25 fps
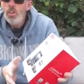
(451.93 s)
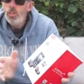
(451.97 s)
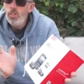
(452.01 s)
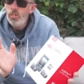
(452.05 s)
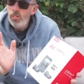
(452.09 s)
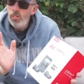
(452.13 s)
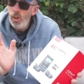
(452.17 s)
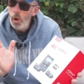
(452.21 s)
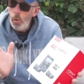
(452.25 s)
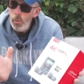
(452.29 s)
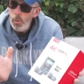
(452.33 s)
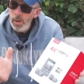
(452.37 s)

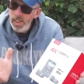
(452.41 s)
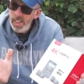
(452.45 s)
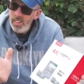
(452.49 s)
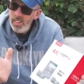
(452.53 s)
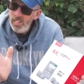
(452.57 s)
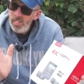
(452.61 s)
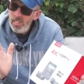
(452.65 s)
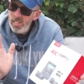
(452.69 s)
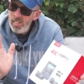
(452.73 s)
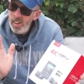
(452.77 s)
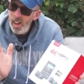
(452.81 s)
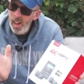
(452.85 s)
Sony
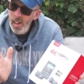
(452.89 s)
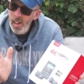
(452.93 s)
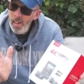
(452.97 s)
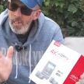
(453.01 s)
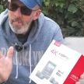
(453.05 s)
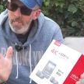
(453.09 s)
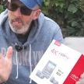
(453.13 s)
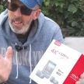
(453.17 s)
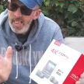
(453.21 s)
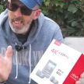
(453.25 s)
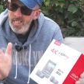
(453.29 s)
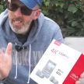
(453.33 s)

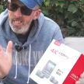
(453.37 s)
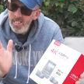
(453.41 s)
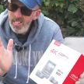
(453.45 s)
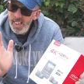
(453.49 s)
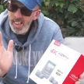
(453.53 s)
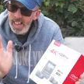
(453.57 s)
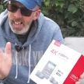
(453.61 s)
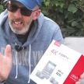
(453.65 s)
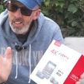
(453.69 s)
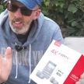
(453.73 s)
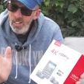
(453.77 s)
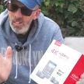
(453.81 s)
Starvis
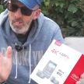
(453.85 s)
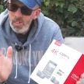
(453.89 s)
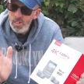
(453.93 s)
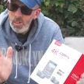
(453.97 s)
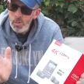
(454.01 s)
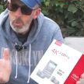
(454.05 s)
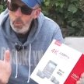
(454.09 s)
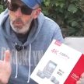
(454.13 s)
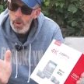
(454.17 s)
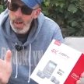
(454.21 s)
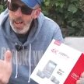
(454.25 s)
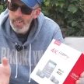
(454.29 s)
sensor
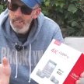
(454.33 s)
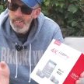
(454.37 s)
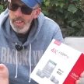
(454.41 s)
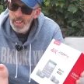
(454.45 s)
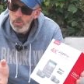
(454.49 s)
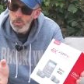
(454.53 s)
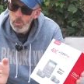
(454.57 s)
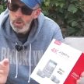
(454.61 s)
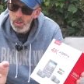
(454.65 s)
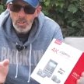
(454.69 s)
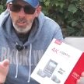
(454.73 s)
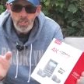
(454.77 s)
as well.
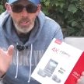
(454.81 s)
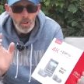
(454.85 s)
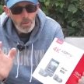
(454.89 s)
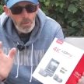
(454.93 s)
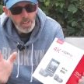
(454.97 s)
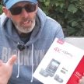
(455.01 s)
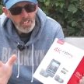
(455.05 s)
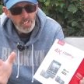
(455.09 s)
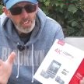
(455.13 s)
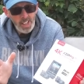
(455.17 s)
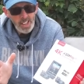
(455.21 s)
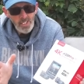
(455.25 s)
That's what
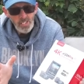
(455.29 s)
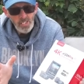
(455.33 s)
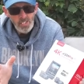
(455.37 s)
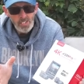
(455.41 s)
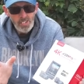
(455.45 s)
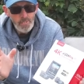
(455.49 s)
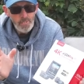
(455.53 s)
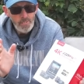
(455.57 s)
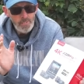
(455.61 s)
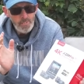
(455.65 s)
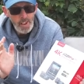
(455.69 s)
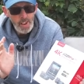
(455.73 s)
Sony
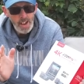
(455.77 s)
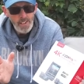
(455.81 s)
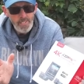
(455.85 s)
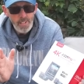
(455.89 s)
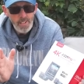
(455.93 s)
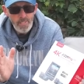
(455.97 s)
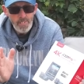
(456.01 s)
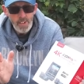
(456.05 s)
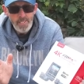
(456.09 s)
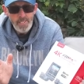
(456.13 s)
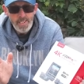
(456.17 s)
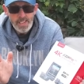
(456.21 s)
sensors are
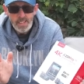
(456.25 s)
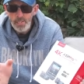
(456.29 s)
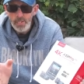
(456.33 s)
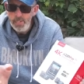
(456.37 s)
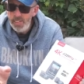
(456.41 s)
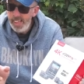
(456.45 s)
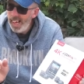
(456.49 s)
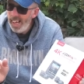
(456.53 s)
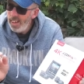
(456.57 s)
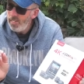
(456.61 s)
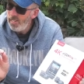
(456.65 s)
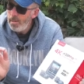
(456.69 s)
very, very
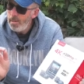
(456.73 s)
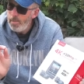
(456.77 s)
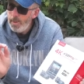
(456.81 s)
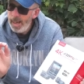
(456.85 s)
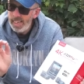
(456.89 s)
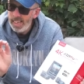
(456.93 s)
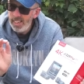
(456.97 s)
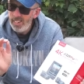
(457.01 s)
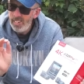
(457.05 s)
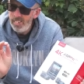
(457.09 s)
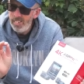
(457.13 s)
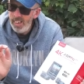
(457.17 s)
good. They actually
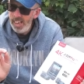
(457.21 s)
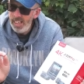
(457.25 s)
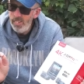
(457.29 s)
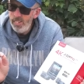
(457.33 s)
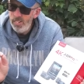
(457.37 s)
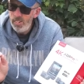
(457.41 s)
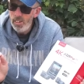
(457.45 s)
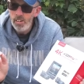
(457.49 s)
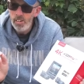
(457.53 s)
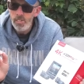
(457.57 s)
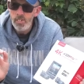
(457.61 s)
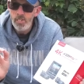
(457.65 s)
make
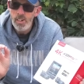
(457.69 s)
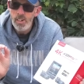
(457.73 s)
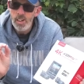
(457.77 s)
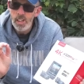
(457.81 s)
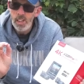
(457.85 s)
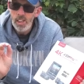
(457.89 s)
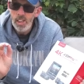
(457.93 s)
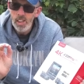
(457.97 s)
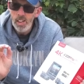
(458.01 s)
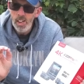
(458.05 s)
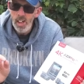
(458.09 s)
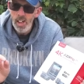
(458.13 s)
sensors for a
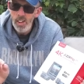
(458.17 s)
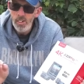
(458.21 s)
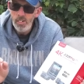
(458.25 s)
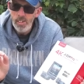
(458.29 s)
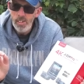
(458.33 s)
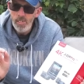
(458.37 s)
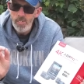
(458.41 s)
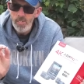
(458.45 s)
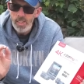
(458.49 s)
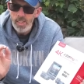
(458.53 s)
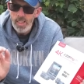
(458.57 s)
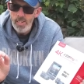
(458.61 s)

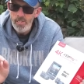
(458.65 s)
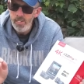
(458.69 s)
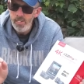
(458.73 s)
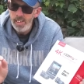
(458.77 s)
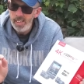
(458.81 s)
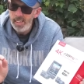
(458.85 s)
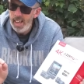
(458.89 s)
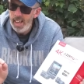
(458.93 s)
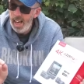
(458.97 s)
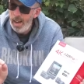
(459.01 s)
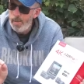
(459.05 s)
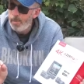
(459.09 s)
lot of
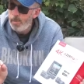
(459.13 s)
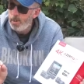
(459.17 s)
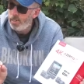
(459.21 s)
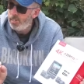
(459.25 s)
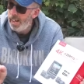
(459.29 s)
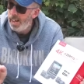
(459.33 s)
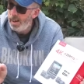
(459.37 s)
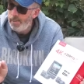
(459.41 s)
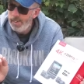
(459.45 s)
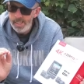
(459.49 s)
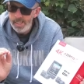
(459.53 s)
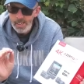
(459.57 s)
different
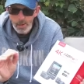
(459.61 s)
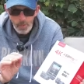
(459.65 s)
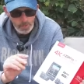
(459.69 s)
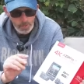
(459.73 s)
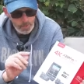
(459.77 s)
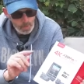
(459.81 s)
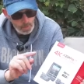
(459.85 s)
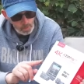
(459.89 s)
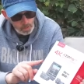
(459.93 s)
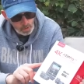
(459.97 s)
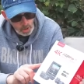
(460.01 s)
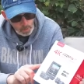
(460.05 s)
cameras. Now I don't
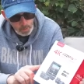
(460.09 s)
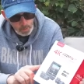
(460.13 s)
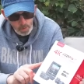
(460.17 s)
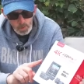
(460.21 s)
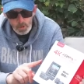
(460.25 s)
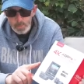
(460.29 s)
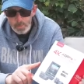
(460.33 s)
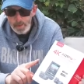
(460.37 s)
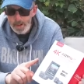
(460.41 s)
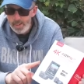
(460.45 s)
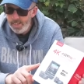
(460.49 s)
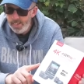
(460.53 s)
know too
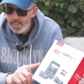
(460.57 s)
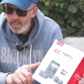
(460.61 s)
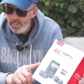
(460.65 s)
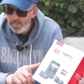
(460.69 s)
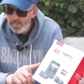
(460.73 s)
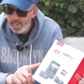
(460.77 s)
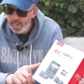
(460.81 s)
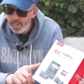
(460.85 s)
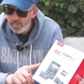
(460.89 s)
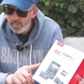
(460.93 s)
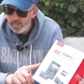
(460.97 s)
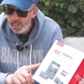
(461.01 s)
much about this
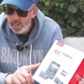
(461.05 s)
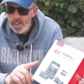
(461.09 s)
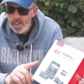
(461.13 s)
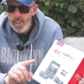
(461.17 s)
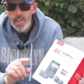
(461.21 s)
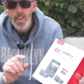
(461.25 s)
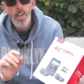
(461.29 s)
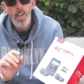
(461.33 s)
sensor,